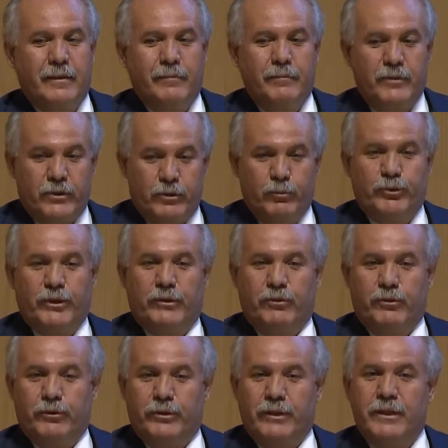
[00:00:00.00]
Muslim
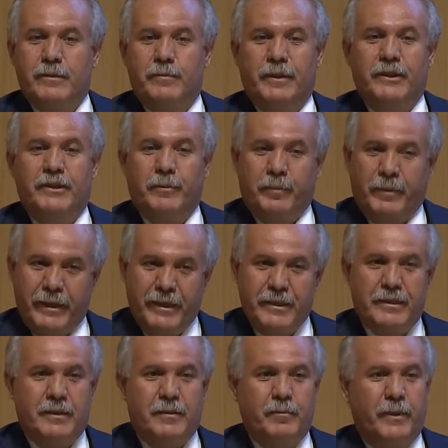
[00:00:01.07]
Brotherhood is being
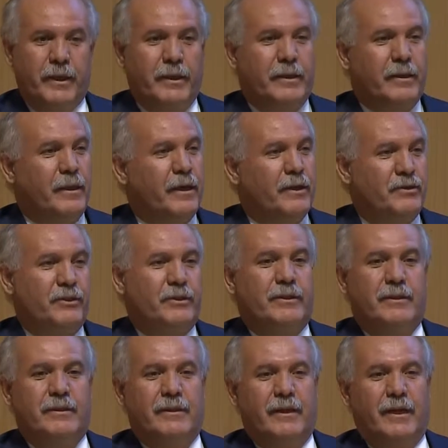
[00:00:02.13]
replaced by other
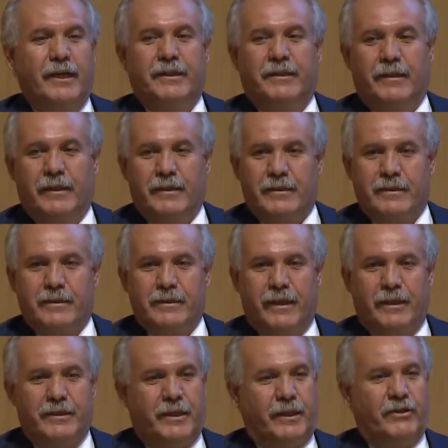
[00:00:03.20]
ideas,
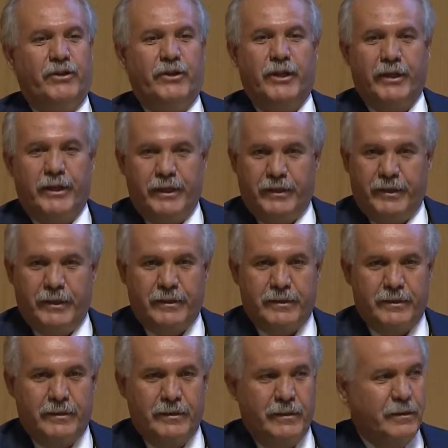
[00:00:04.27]
like sectarian
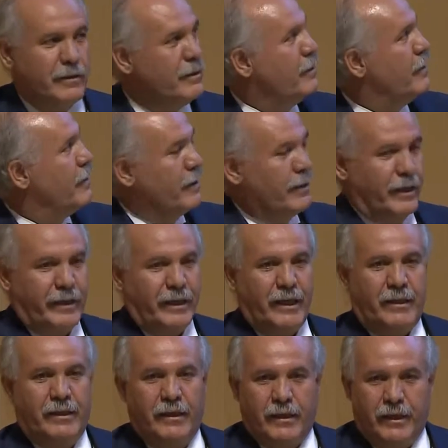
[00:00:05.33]
ideas, like
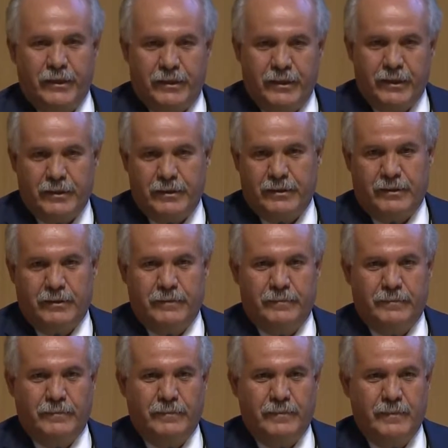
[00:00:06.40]
ethnic ideas.
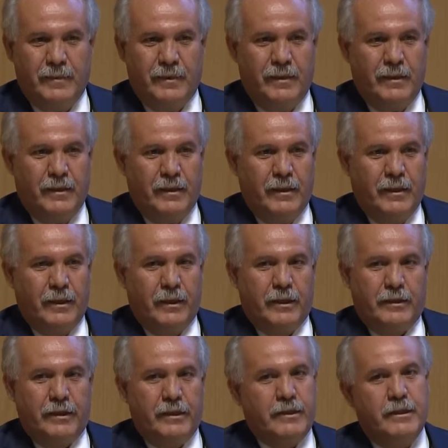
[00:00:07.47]

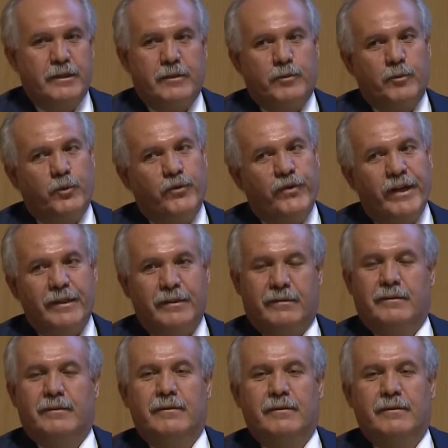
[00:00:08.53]
This is fed